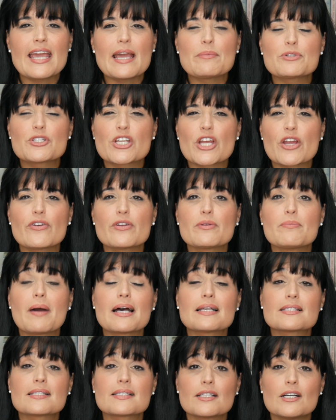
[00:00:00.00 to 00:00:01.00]
I'm sharing
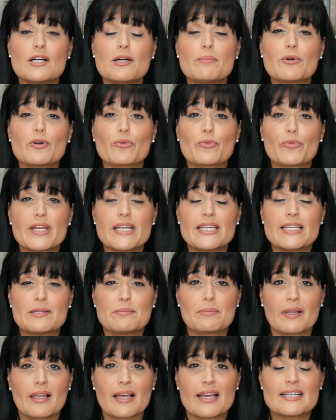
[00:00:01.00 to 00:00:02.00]
my summer
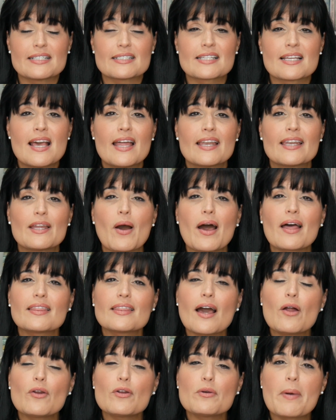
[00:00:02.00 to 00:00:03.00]
reading plans. Now I
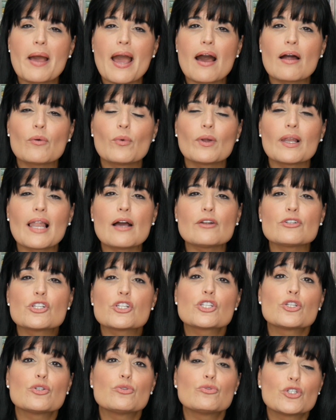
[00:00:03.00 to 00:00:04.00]
thought about, well, I'll
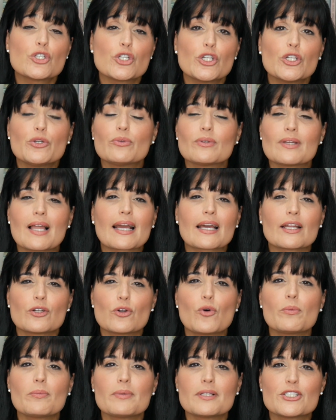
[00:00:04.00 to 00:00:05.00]
just do June like I
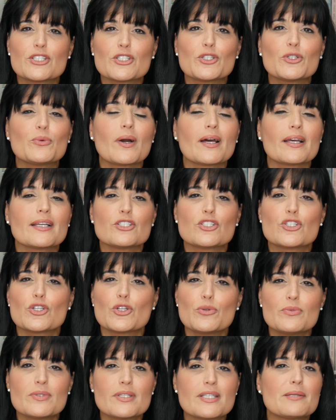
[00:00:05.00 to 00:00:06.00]
normally do, like
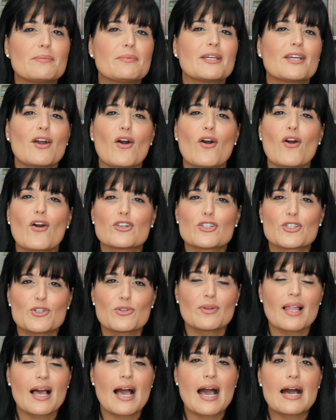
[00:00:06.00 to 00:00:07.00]
June TBR,
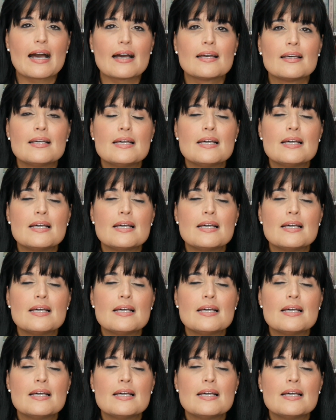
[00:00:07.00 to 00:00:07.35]
July.